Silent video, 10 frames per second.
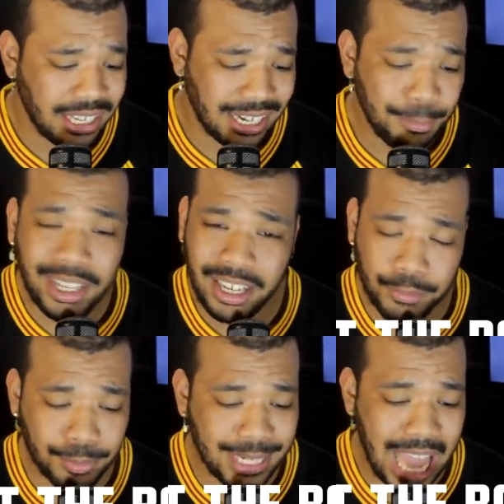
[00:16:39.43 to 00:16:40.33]
And I'm going to
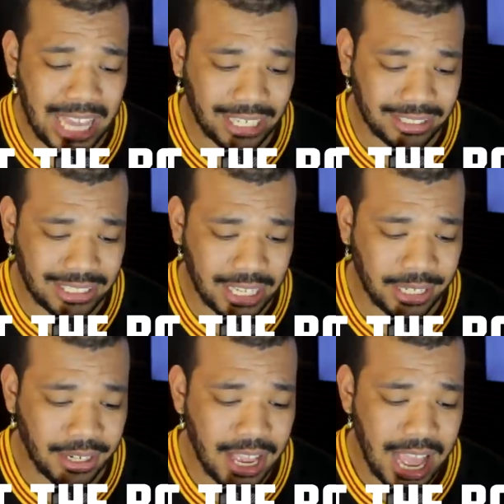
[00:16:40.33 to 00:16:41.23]
give him a 9 out of
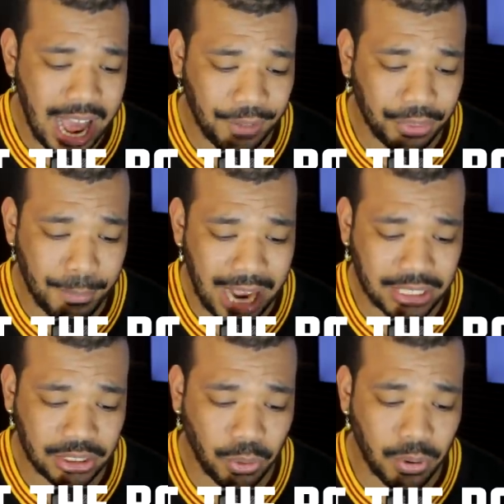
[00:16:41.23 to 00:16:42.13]
10
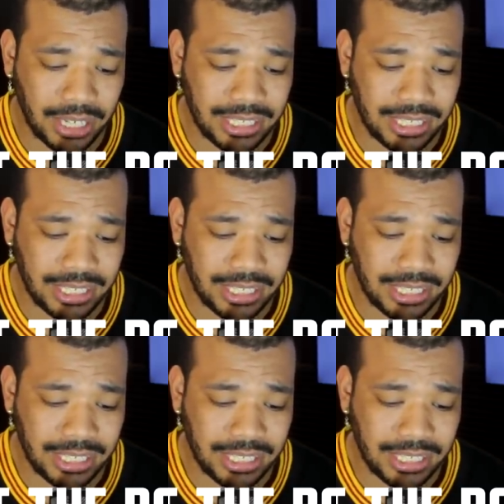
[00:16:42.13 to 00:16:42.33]
out-the-box score.